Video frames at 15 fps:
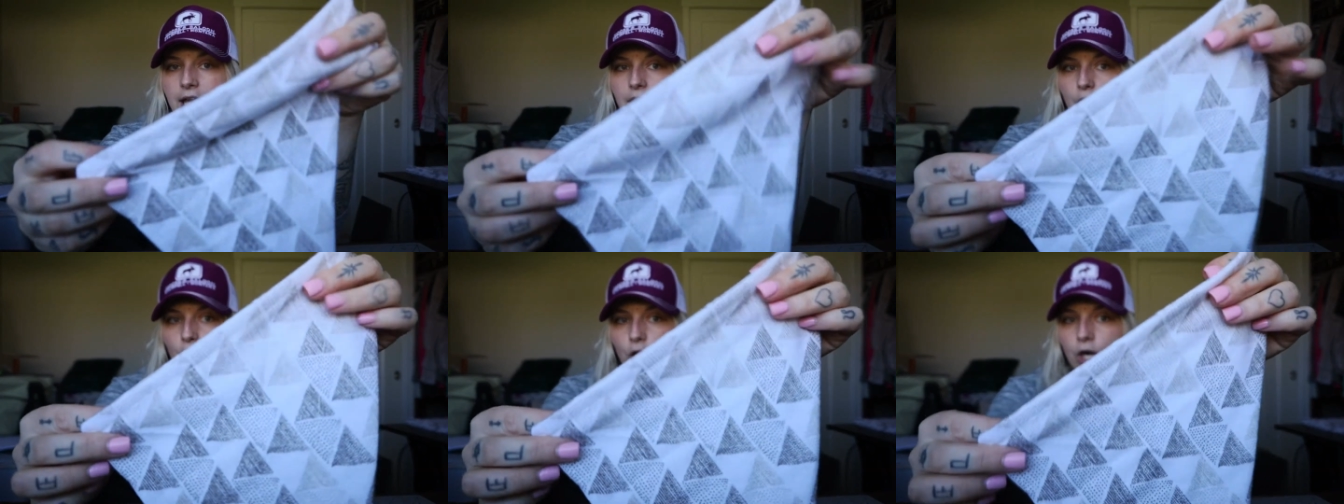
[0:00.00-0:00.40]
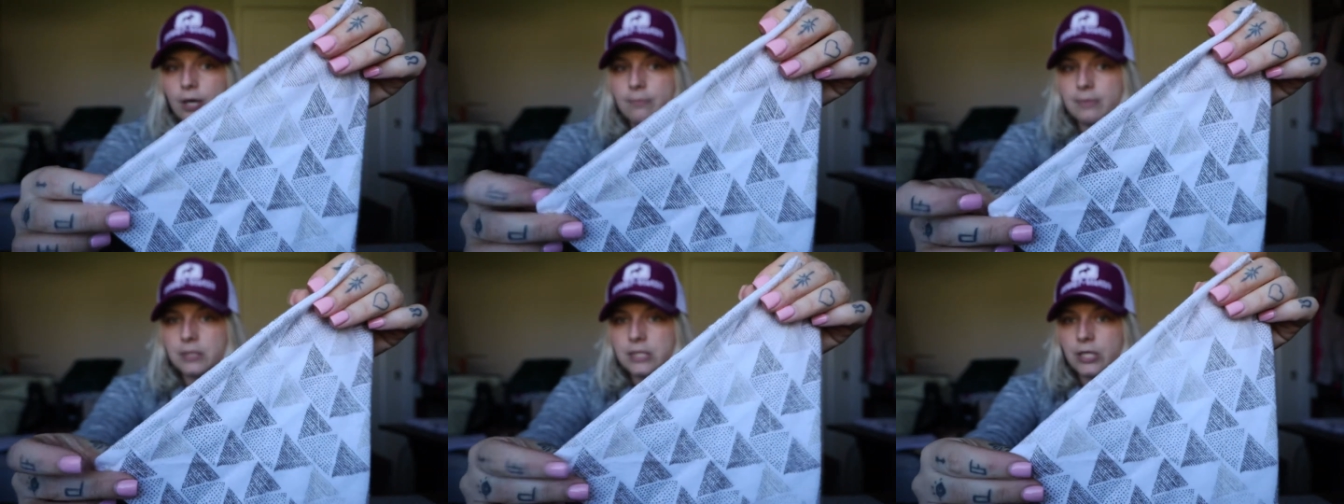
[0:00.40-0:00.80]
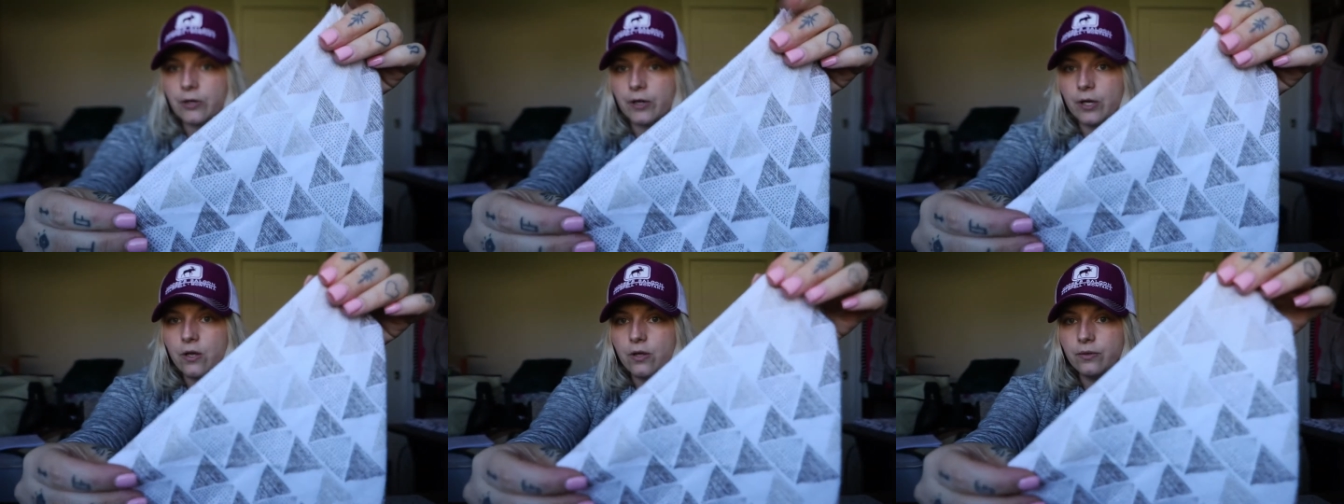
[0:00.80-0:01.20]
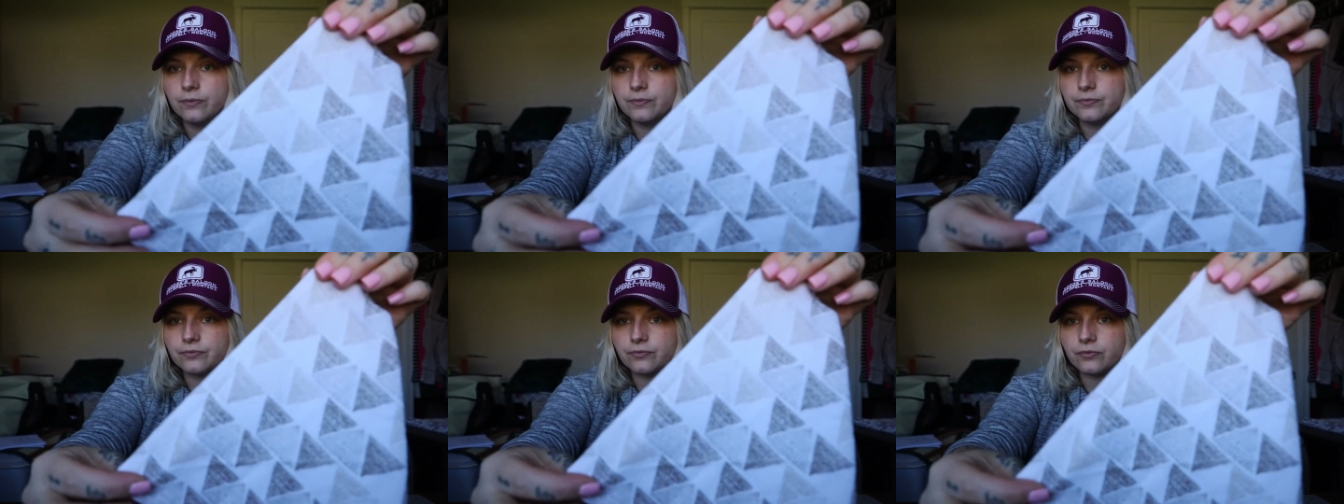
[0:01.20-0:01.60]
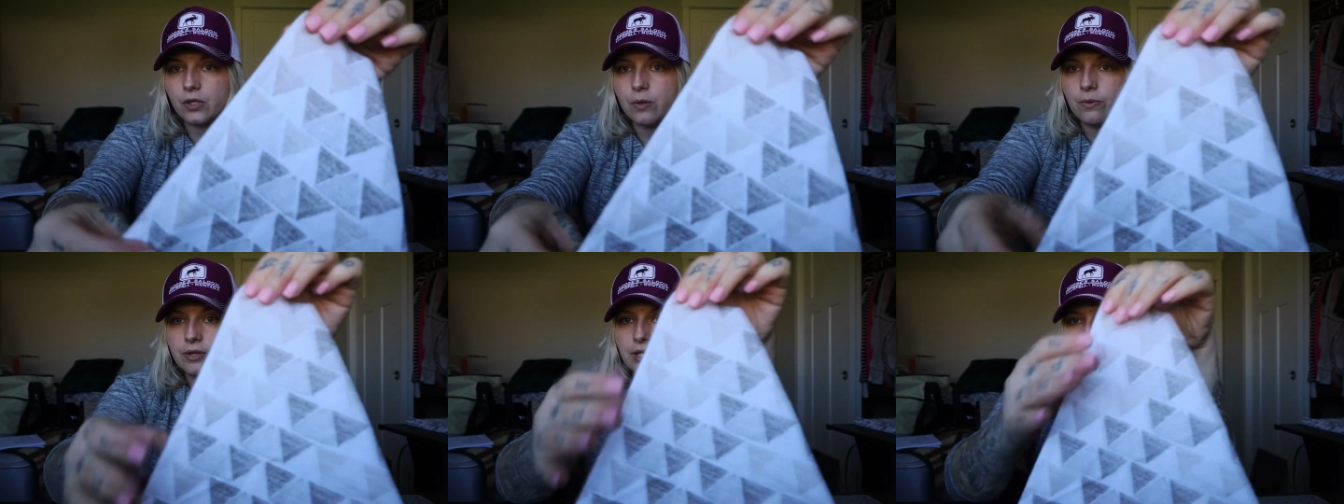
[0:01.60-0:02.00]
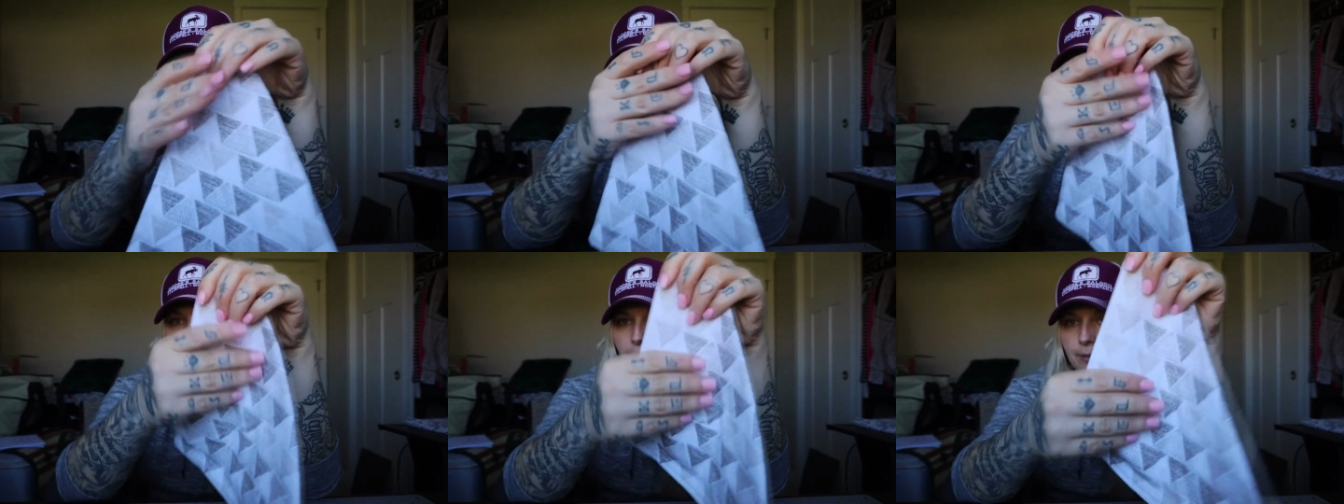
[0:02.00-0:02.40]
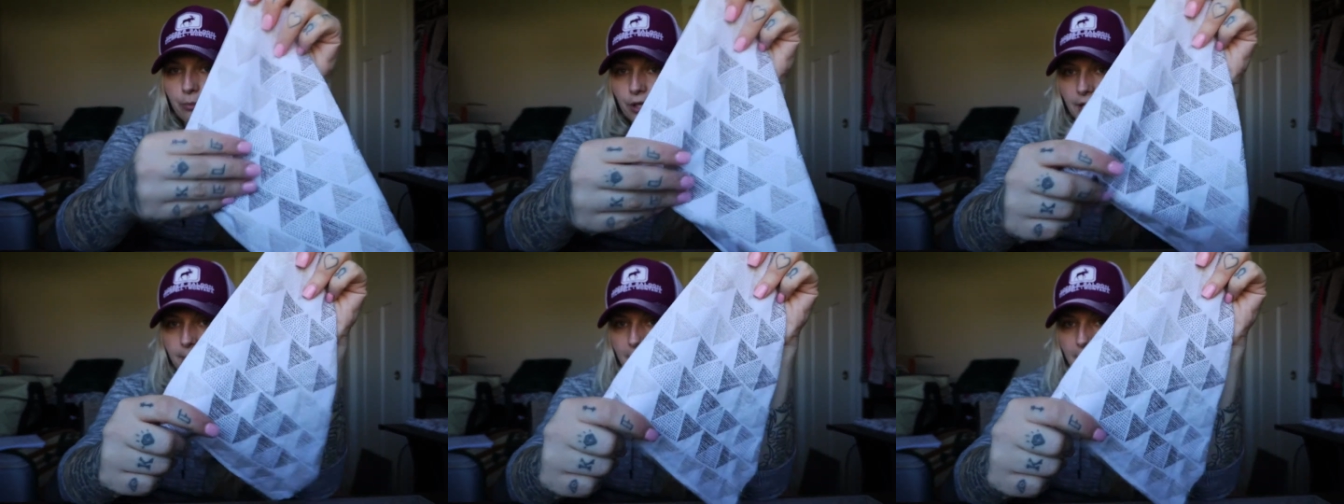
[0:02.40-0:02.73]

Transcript: here material with this really pretty